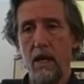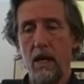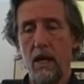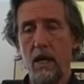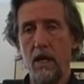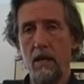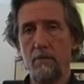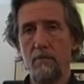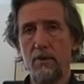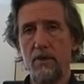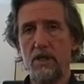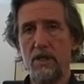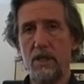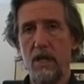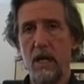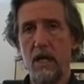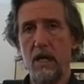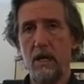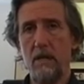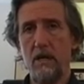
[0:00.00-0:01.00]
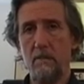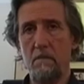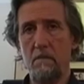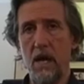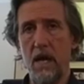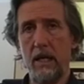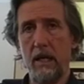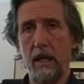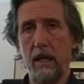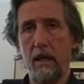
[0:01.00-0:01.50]
100% of the
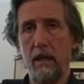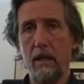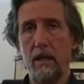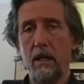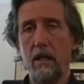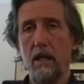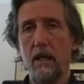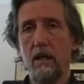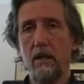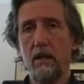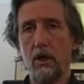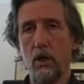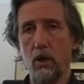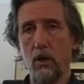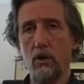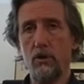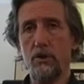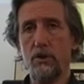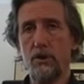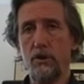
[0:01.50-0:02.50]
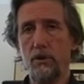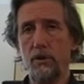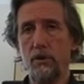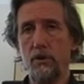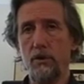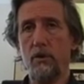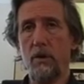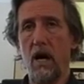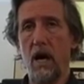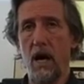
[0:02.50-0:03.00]
money goes
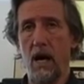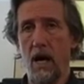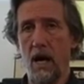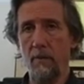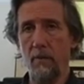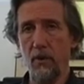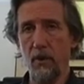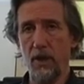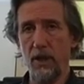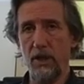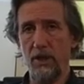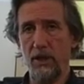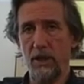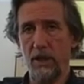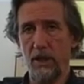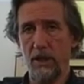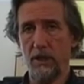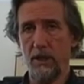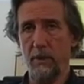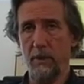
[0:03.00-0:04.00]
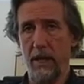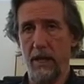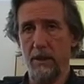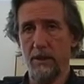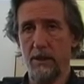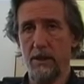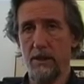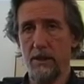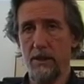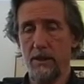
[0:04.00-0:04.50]
to operation
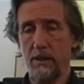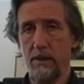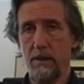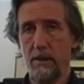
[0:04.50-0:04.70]
expense